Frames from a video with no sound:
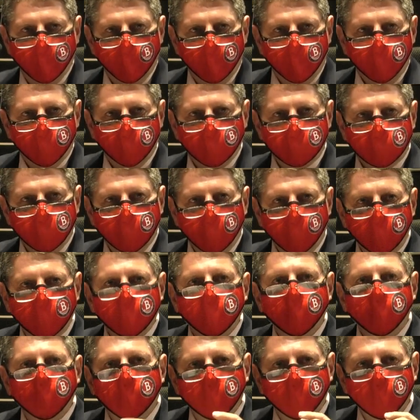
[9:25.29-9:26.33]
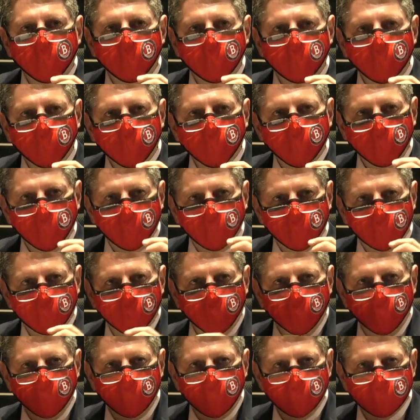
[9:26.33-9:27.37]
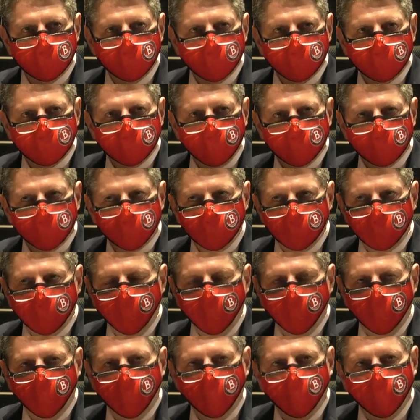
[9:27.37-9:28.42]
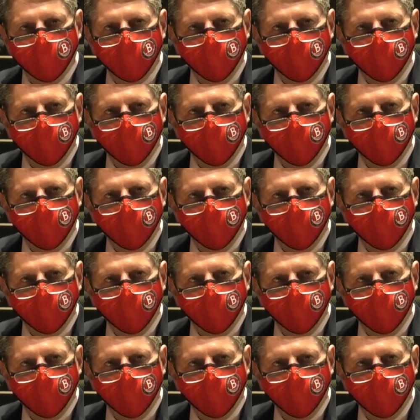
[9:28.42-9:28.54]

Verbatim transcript: retain new employees because as we know